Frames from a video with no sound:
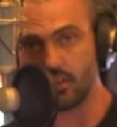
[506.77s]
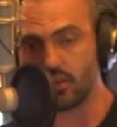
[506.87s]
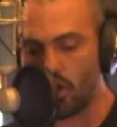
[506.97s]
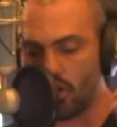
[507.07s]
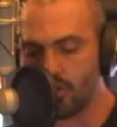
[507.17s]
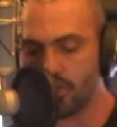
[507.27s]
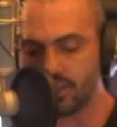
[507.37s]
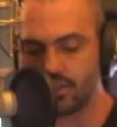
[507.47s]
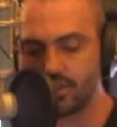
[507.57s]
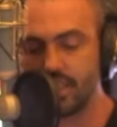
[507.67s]
They're hard
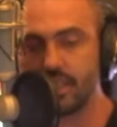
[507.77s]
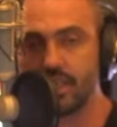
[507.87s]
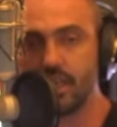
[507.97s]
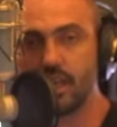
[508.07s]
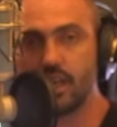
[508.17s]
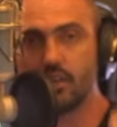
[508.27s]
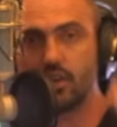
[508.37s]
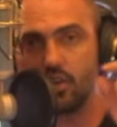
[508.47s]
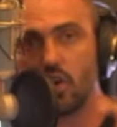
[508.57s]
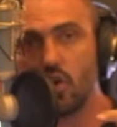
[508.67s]
as shit
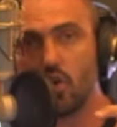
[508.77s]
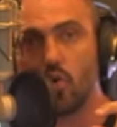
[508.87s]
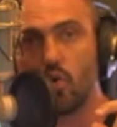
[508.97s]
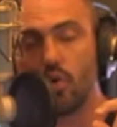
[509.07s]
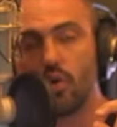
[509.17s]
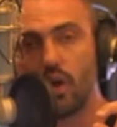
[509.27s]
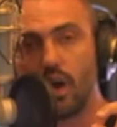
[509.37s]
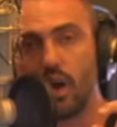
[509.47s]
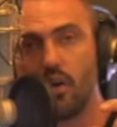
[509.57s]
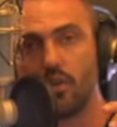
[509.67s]
to know
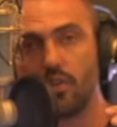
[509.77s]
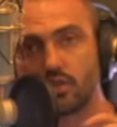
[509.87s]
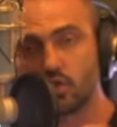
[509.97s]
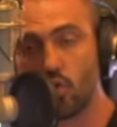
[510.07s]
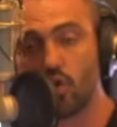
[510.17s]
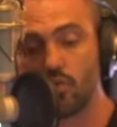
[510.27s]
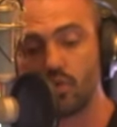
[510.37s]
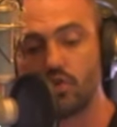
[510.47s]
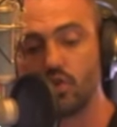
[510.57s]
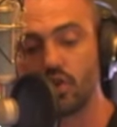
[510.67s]
the story
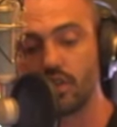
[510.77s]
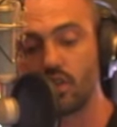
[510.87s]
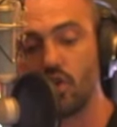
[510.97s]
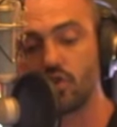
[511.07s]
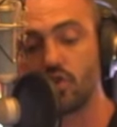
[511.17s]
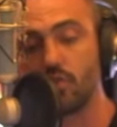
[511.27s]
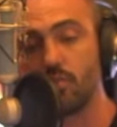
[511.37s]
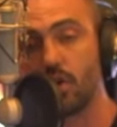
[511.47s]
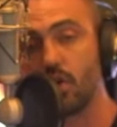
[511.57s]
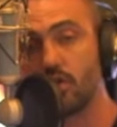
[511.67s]
when you look at the long term,
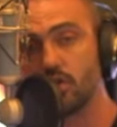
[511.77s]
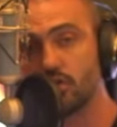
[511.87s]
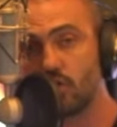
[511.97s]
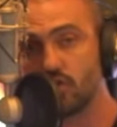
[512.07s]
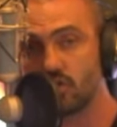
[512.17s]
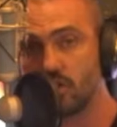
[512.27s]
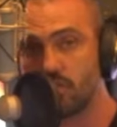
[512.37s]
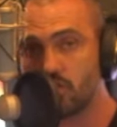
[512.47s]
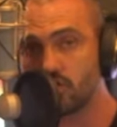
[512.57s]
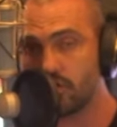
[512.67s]
but on the short term, the
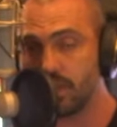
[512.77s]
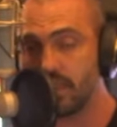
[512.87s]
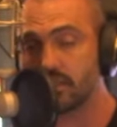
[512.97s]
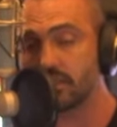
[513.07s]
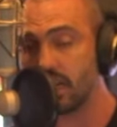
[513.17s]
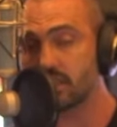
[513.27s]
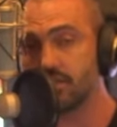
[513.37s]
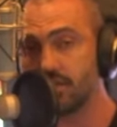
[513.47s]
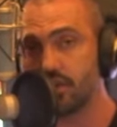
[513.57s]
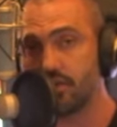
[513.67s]
Bollinger Bands is actually
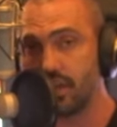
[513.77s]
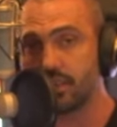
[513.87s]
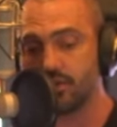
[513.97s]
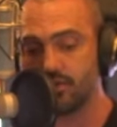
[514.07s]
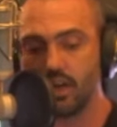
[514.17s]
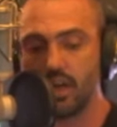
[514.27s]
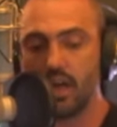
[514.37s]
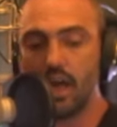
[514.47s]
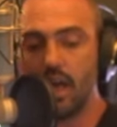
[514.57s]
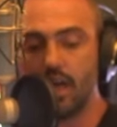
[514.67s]
very effective.
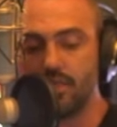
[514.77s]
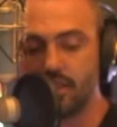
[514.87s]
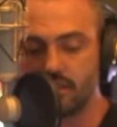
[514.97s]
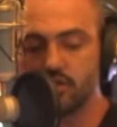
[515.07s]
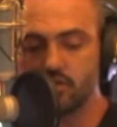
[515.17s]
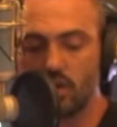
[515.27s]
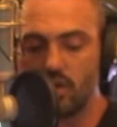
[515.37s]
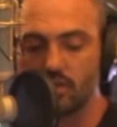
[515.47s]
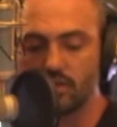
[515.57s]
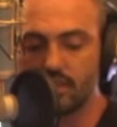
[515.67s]
And this is what I
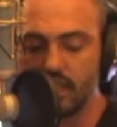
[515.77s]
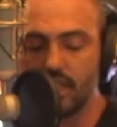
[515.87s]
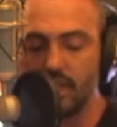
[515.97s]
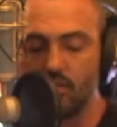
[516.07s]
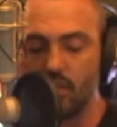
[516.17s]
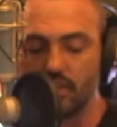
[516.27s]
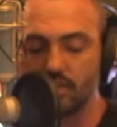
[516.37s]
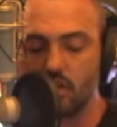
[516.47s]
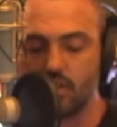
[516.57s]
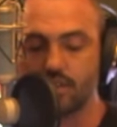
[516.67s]
was thinking when I
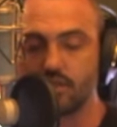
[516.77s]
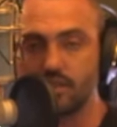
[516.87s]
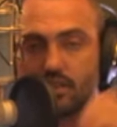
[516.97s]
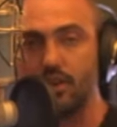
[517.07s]
saw this. This is